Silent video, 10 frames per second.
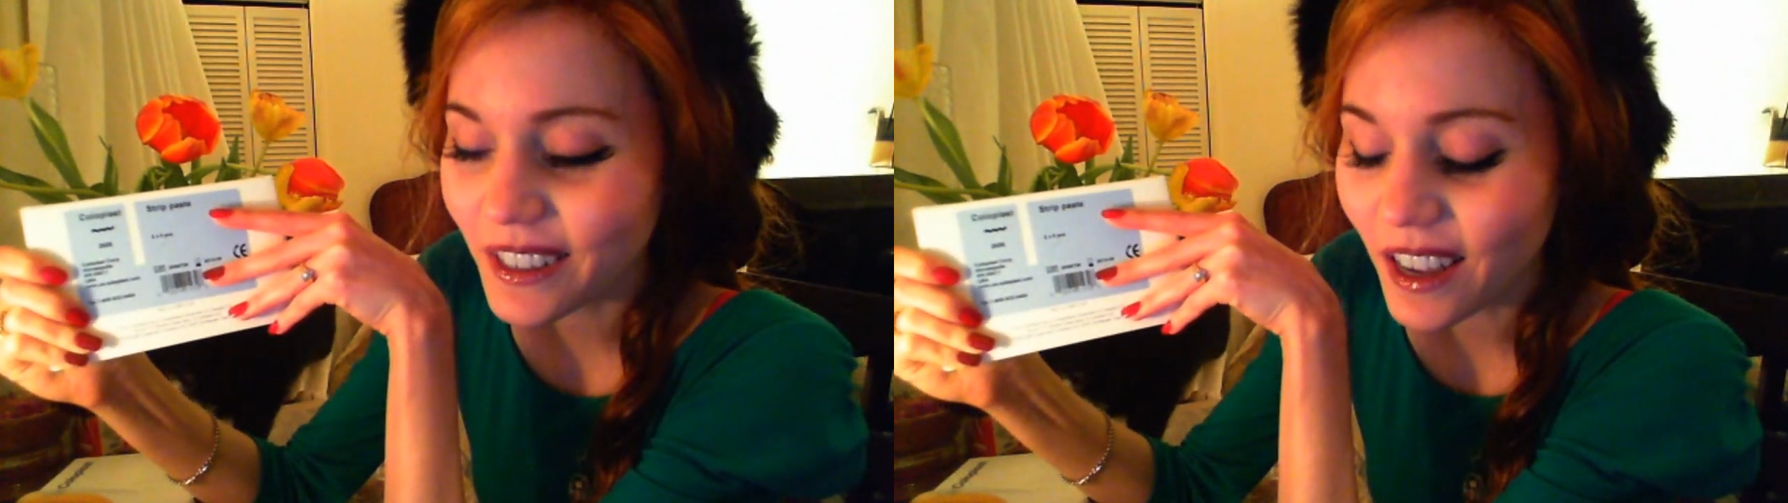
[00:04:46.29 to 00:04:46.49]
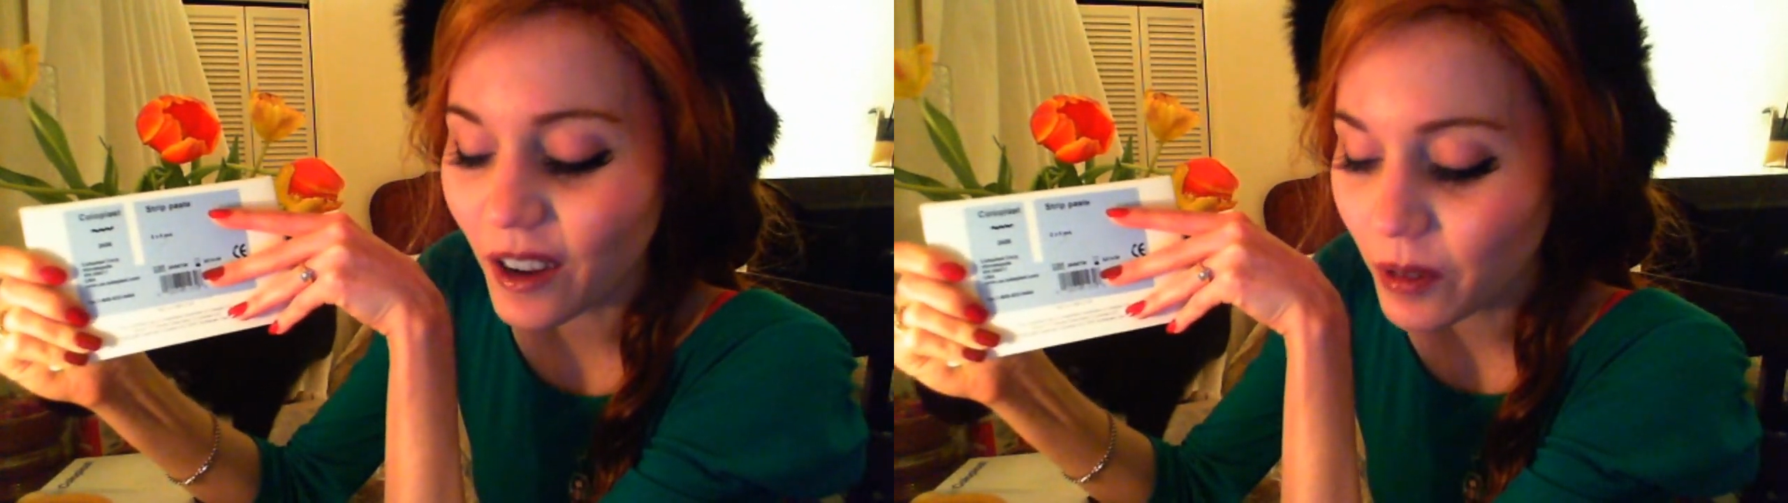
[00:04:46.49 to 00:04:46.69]

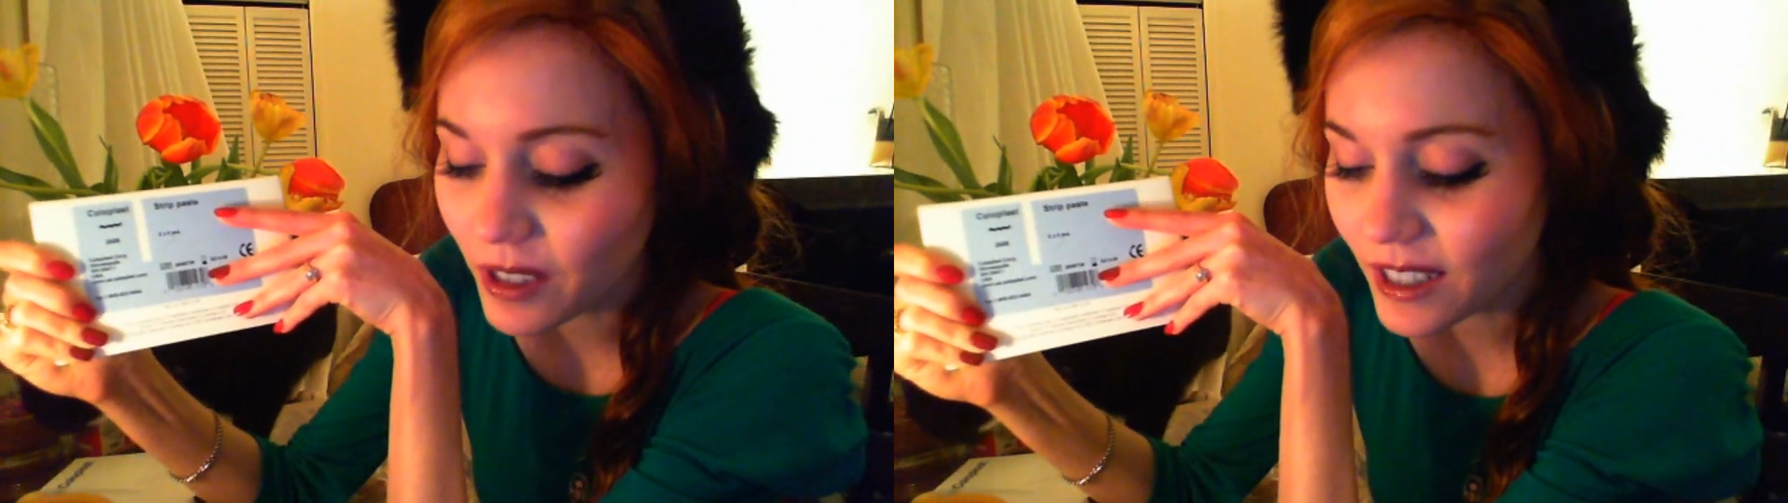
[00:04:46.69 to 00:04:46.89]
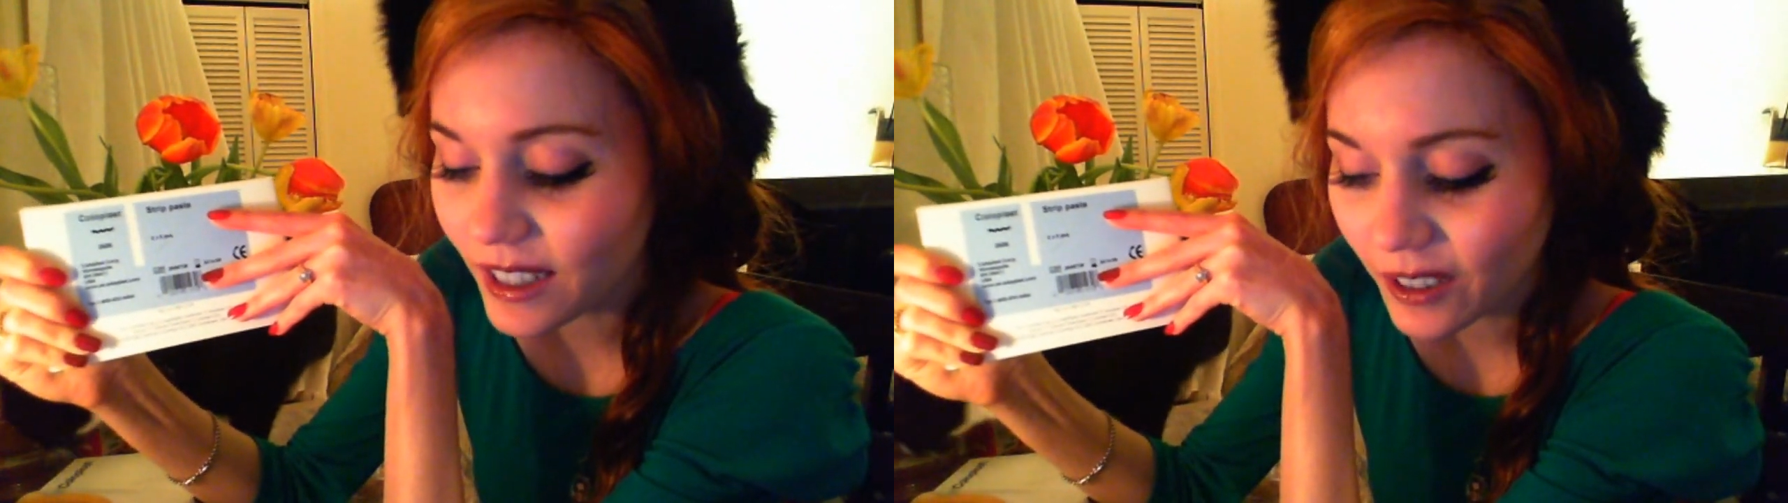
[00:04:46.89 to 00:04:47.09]
I was
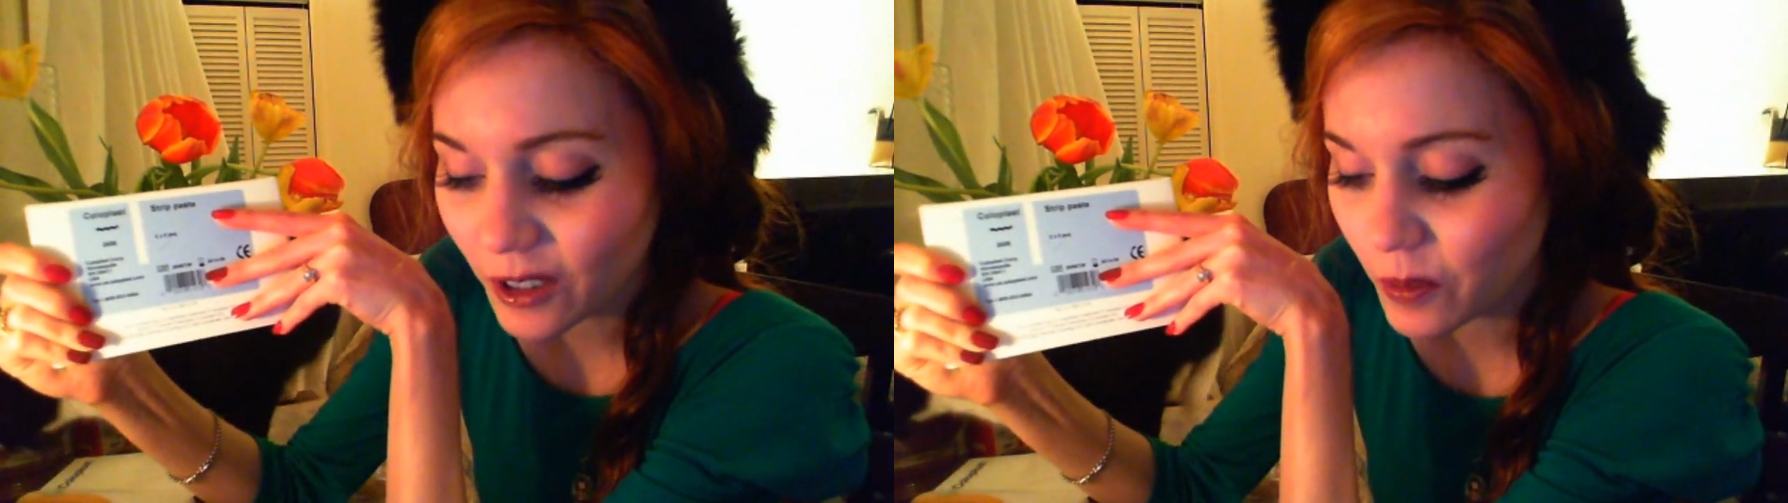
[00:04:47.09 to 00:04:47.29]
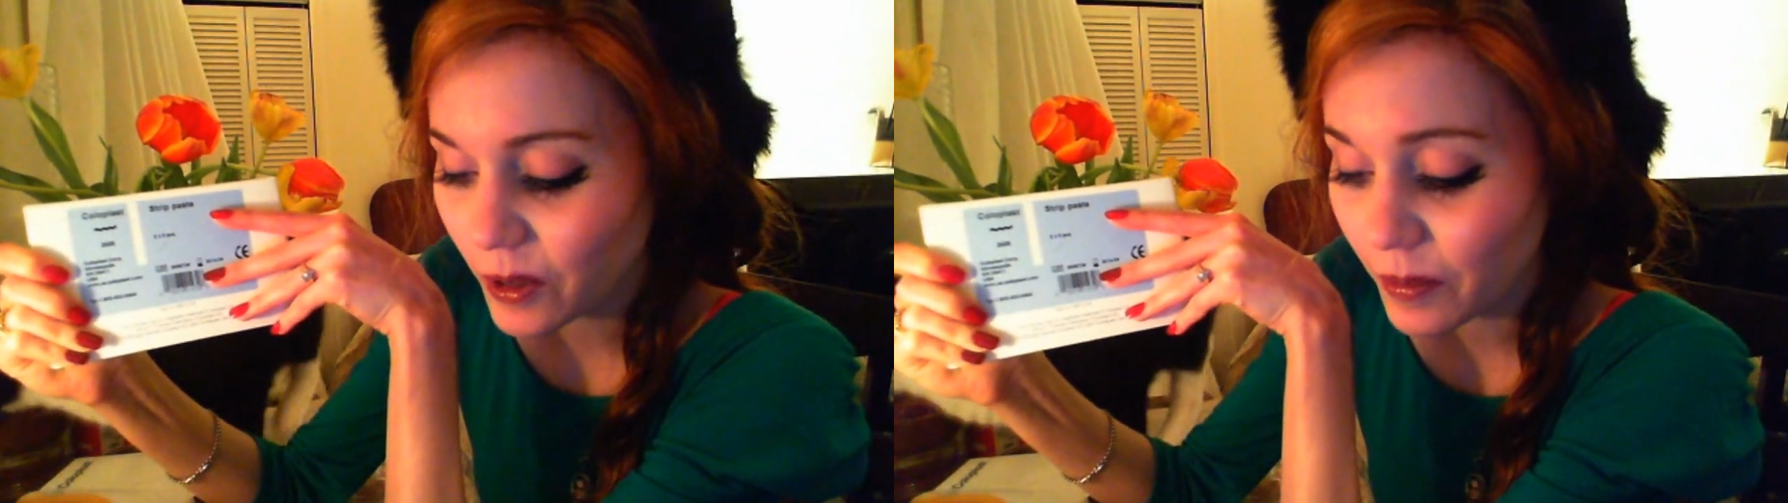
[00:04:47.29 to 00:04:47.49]
allowed to
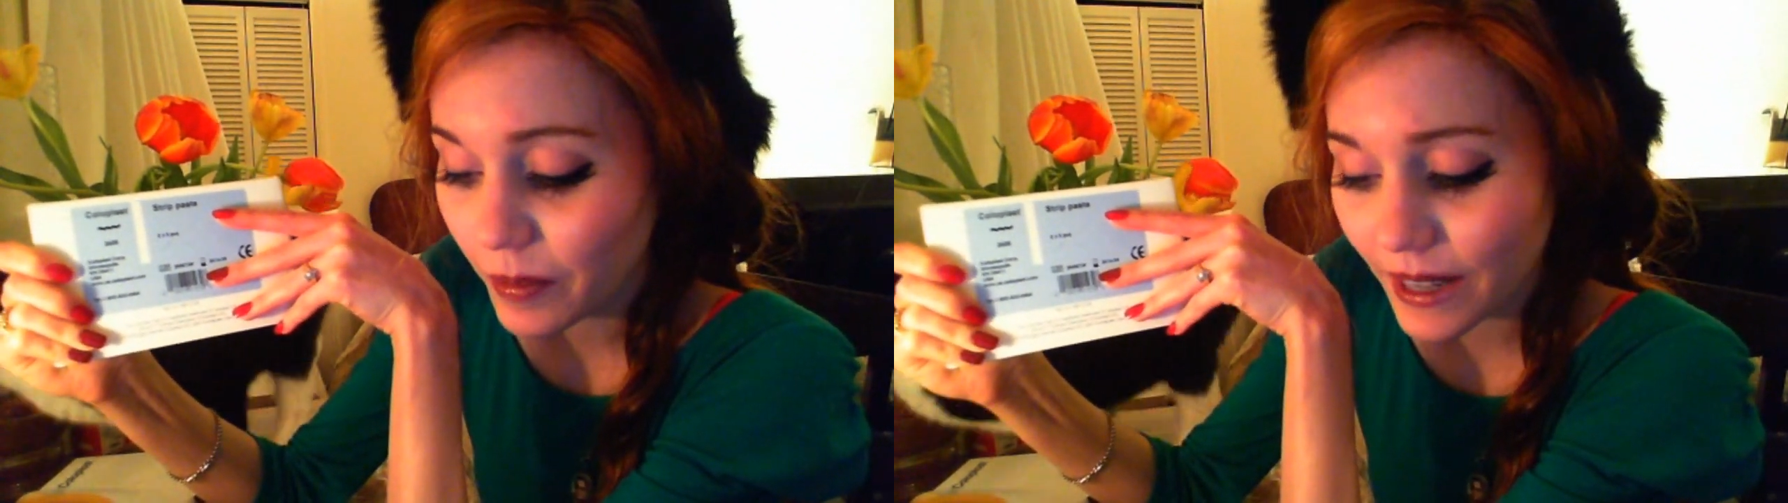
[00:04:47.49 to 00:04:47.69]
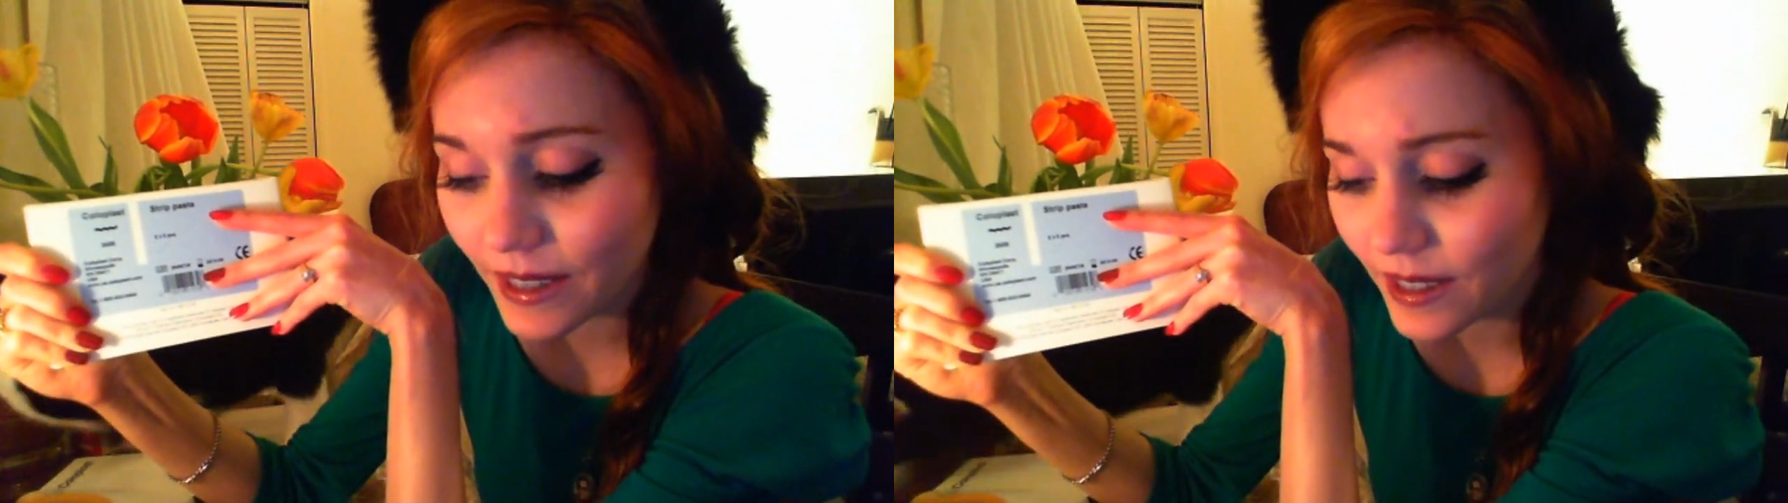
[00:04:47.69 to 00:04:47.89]
bring
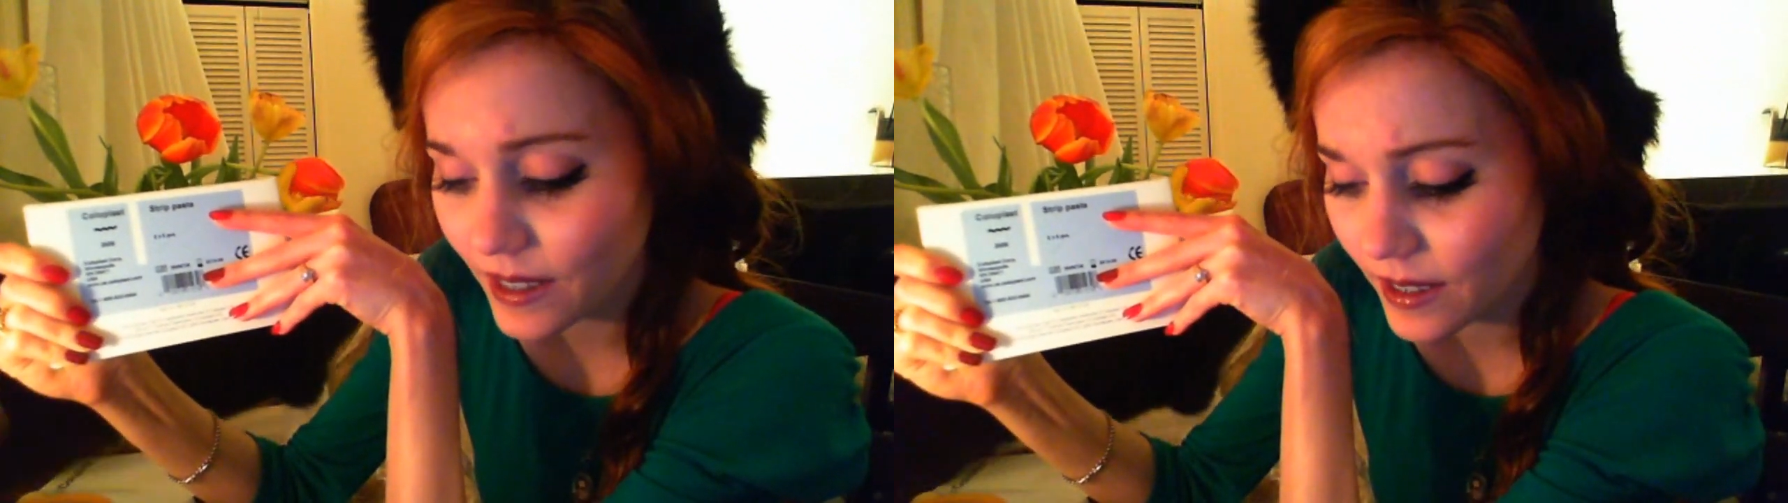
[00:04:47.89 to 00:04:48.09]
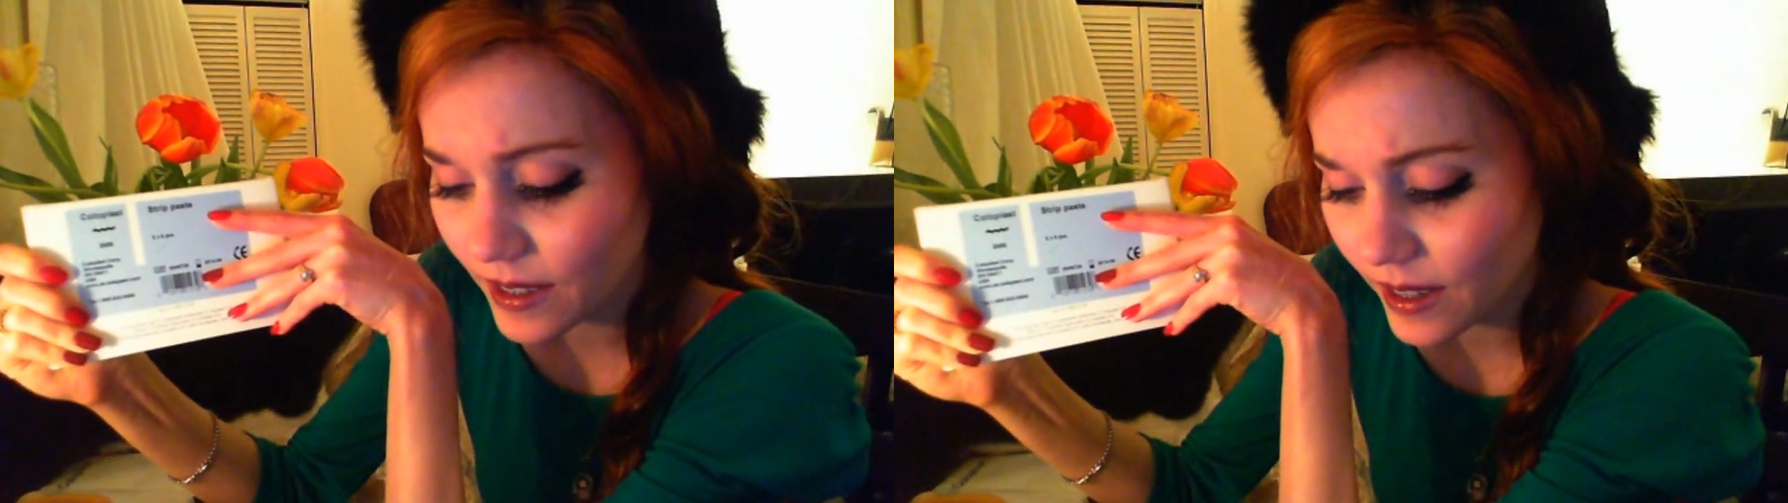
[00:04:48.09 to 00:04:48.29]
pets in
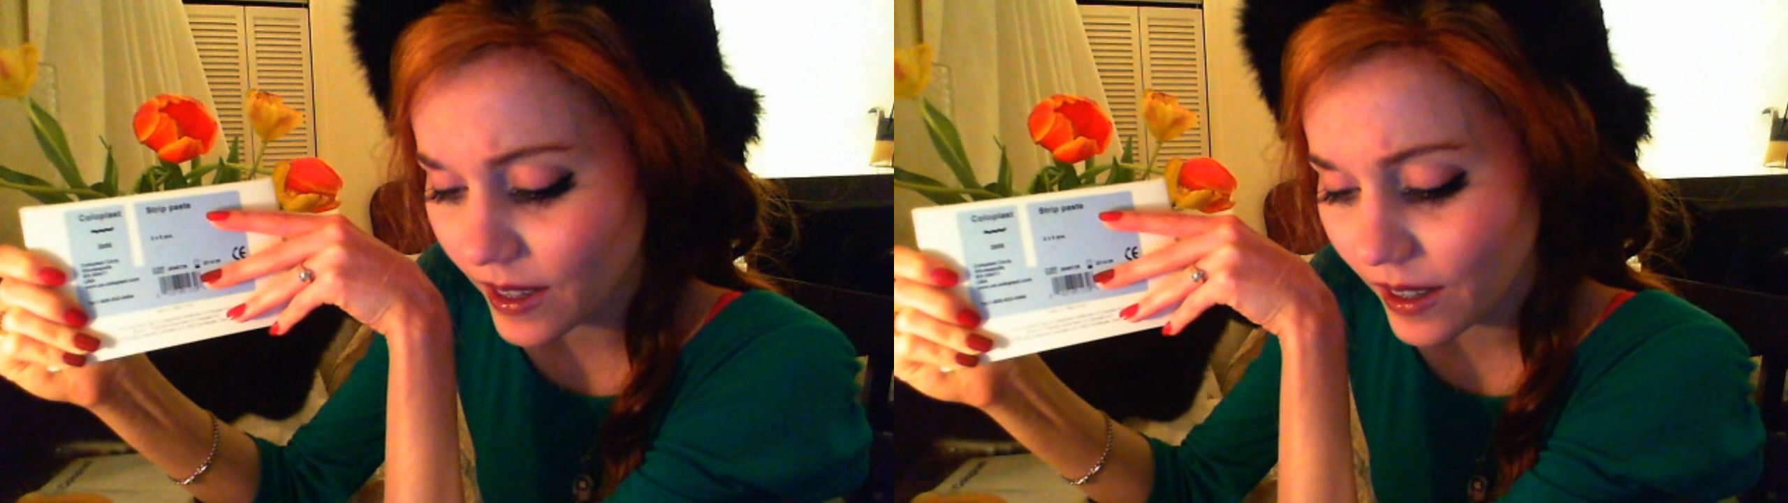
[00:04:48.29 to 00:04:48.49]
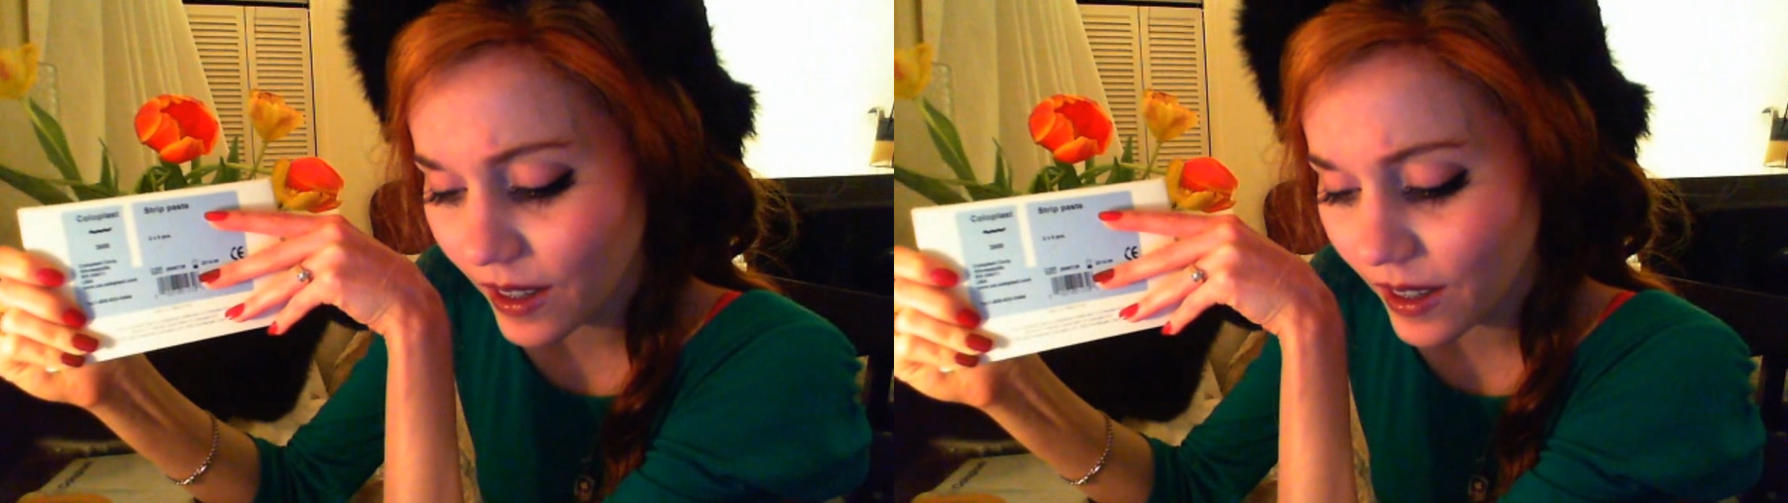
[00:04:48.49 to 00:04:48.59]
today.